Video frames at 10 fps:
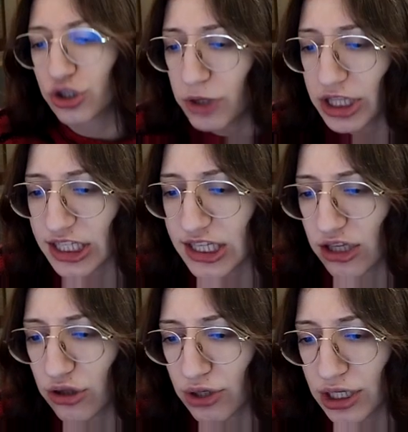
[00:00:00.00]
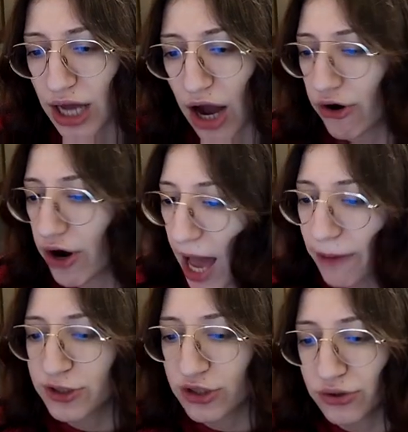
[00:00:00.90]
So what is he doing now?
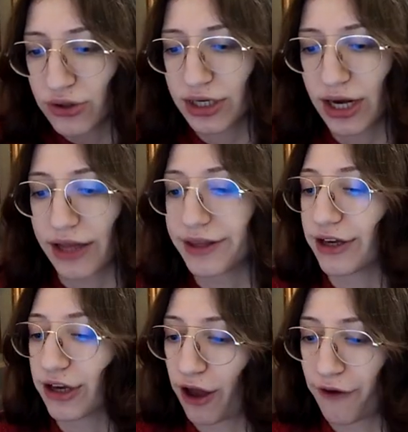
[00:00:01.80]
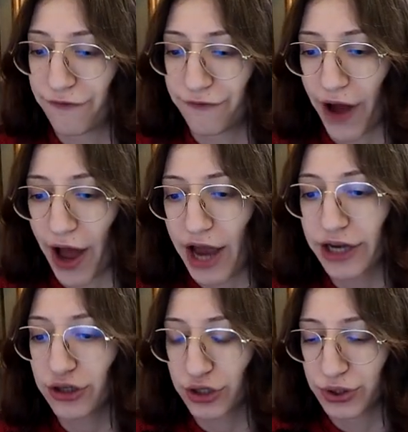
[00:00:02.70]
Absolutely nothing.
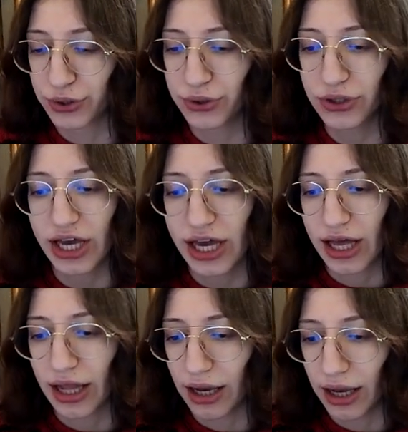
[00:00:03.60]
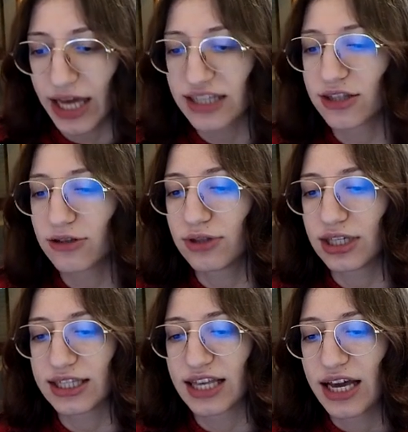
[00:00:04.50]
Fine, good. Let's do
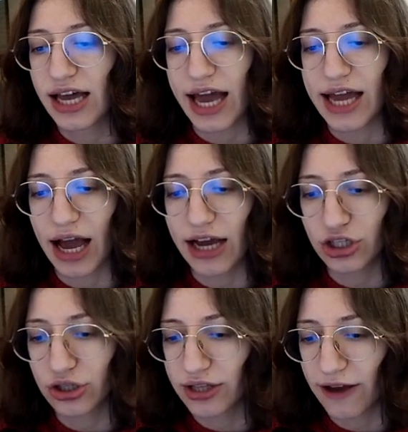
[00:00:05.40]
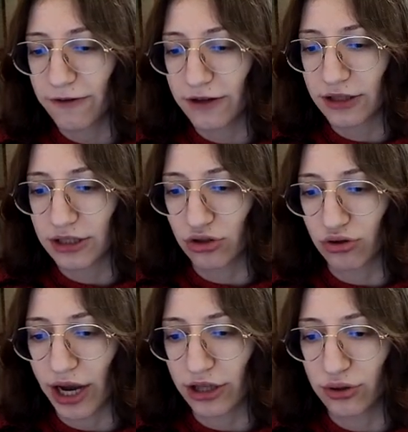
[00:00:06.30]
this. And I should definitely
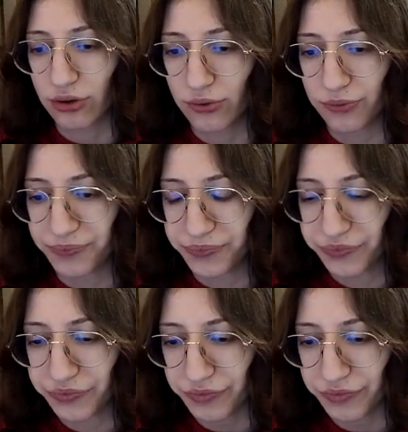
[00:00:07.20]
try to